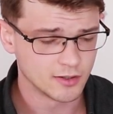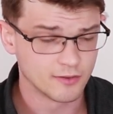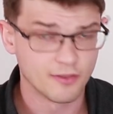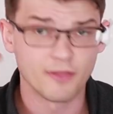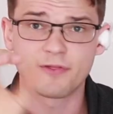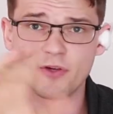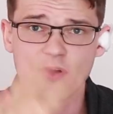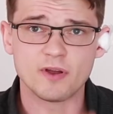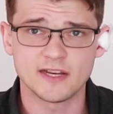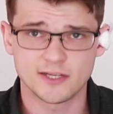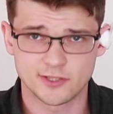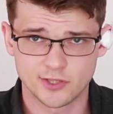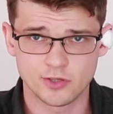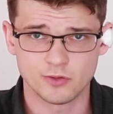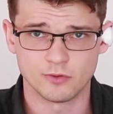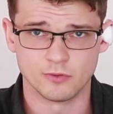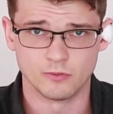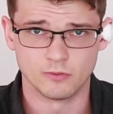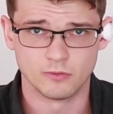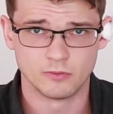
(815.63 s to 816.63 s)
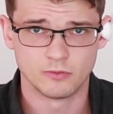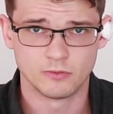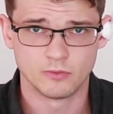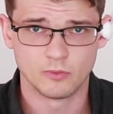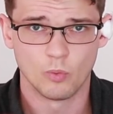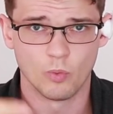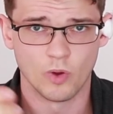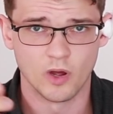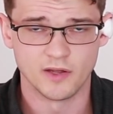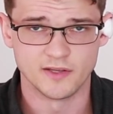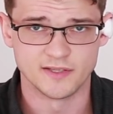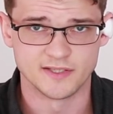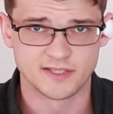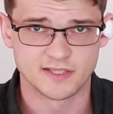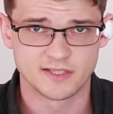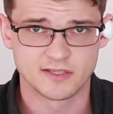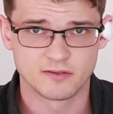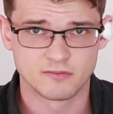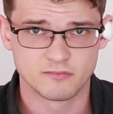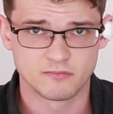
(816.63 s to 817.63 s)
the 32
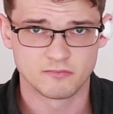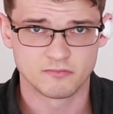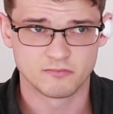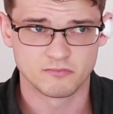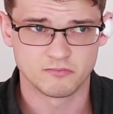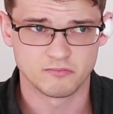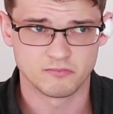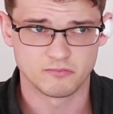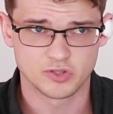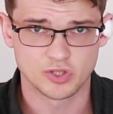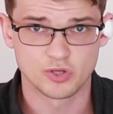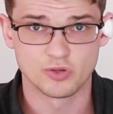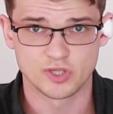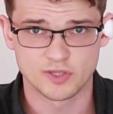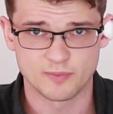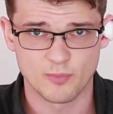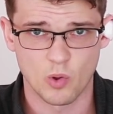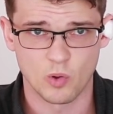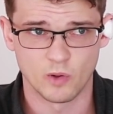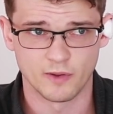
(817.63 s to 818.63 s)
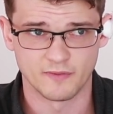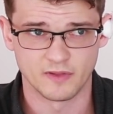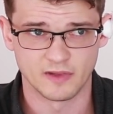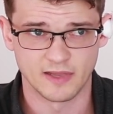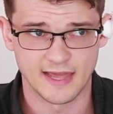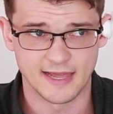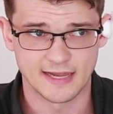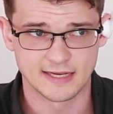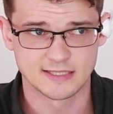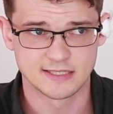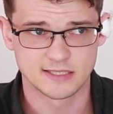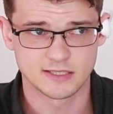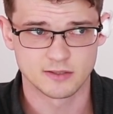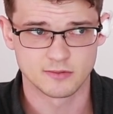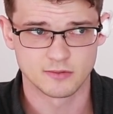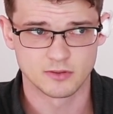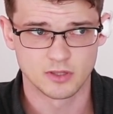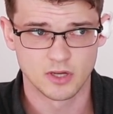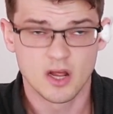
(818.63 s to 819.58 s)
was too small in the legs.